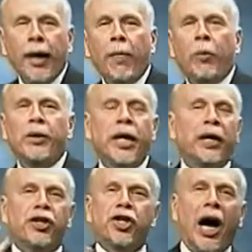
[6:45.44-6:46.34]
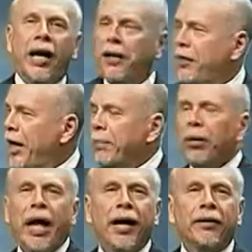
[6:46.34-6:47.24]
We take a shot. They
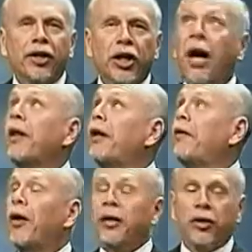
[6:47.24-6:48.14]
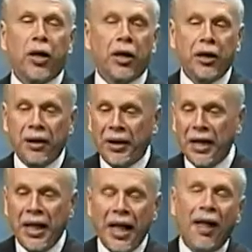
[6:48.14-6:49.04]
block the shot. They're very tall.
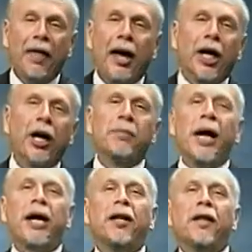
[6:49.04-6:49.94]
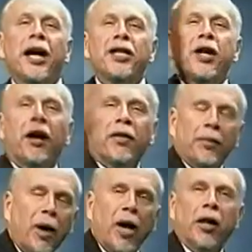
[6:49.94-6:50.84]
They come down, and they dunk the
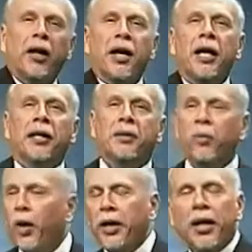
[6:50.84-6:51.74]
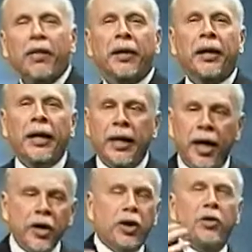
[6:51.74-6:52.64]
ball on us. 1-0,
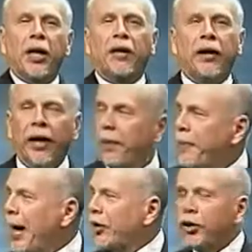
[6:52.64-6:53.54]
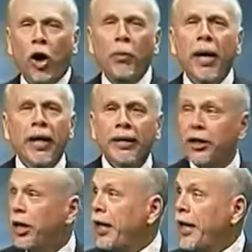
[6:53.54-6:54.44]
2-0. In about 2 minutes,
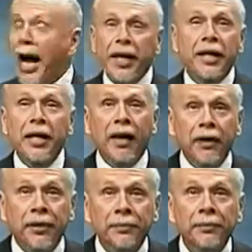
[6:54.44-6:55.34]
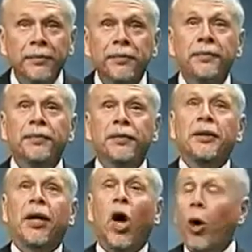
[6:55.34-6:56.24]
it's a 9-0.
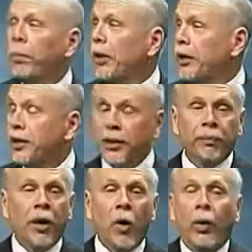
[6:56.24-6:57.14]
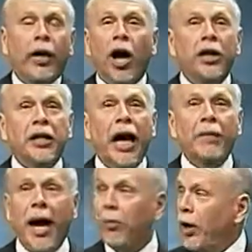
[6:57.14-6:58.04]
Hopeless. We call
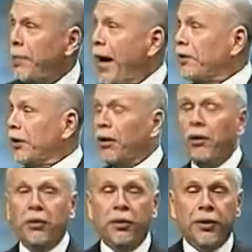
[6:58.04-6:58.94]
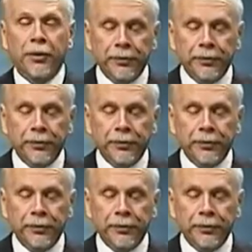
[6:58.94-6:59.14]
timeout. We're about to lose.